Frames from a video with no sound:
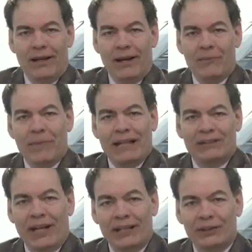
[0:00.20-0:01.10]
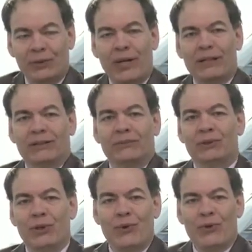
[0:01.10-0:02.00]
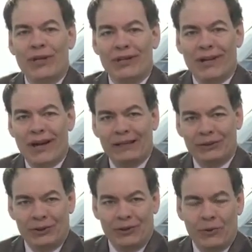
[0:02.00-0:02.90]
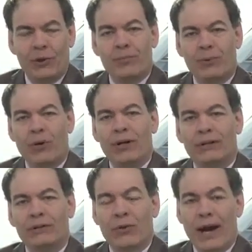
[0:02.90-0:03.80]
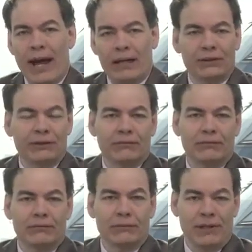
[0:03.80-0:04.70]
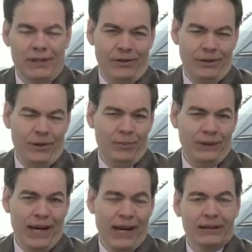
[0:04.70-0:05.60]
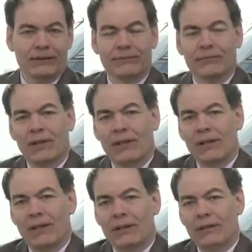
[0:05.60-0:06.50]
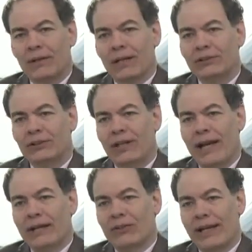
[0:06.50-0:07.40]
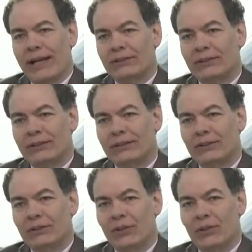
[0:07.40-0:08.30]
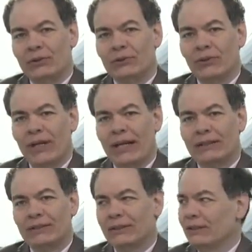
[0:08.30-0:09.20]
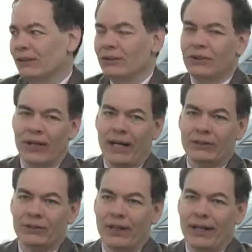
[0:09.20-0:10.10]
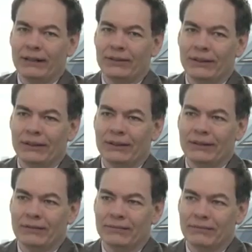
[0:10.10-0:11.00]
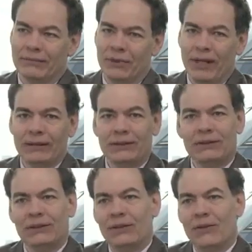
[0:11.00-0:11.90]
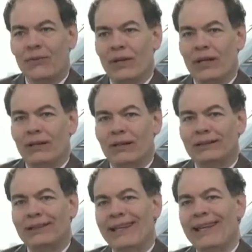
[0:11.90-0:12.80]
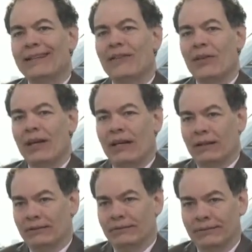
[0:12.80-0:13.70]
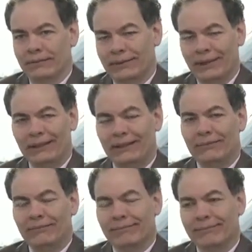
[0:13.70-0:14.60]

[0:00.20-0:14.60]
Hi, I'm Max Keiser. Welcome to the Keiser Report. Crash is the new black. You got your hack crashes, your gold crashes, your crashes. Crash is the new thing. It's the in thing. Stacy.